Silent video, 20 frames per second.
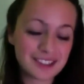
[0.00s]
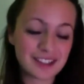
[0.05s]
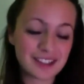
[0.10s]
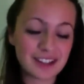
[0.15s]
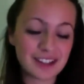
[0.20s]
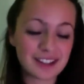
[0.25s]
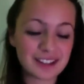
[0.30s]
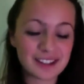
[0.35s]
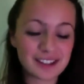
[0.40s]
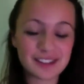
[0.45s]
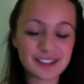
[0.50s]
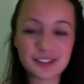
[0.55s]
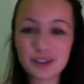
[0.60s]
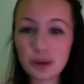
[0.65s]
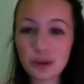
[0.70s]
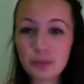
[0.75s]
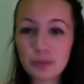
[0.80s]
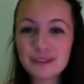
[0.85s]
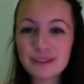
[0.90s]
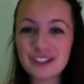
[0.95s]

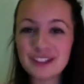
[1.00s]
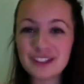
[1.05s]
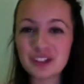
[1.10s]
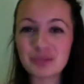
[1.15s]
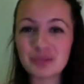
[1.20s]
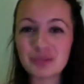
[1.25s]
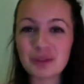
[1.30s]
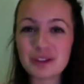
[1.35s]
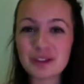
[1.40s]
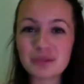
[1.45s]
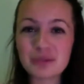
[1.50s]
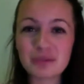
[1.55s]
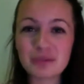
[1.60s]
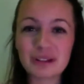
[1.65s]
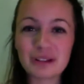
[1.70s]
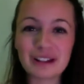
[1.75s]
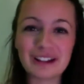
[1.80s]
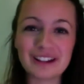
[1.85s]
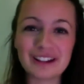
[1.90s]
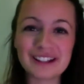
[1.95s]
stop teaching my Zumba
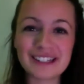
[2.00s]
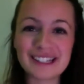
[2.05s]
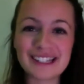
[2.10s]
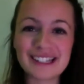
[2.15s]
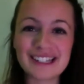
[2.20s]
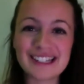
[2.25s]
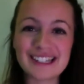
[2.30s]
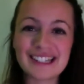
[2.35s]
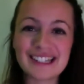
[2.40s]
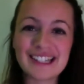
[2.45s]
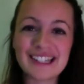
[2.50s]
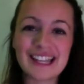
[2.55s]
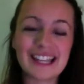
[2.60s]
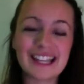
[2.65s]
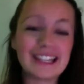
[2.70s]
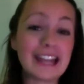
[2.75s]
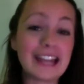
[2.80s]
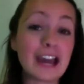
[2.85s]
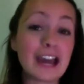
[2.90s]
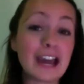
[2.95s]
classes, and
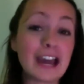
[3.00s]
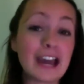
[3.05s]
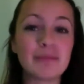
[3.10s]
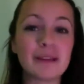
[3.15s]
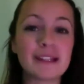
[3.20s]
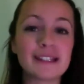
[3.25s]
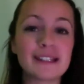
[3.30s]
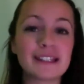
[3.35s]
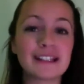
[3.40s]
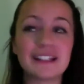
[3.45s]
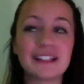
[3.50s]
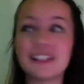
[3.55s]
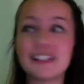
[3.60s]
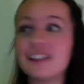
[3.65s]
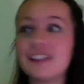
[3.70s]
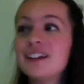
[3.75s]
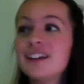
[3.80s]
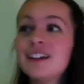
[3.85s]
now I'm basically,